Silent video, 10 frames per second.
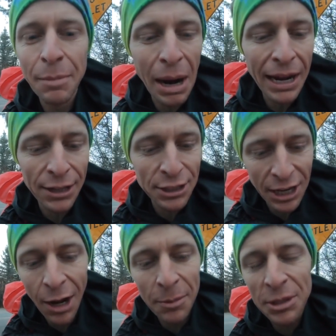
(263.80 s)
miles,
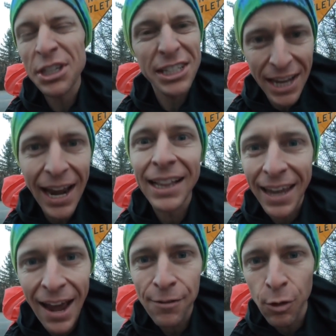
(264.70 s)
almost exactly
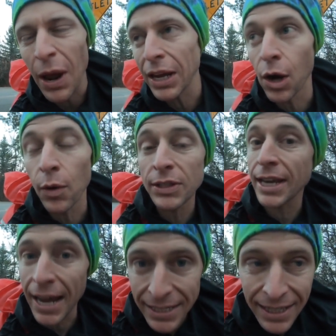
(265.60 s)
halfway, going
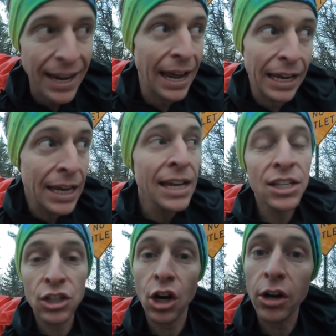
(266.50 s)
10 today.
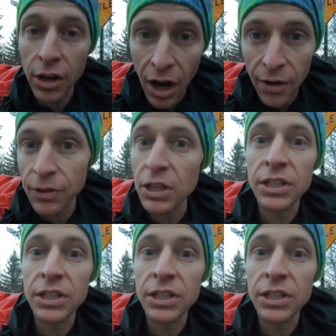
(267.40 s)
Started off in the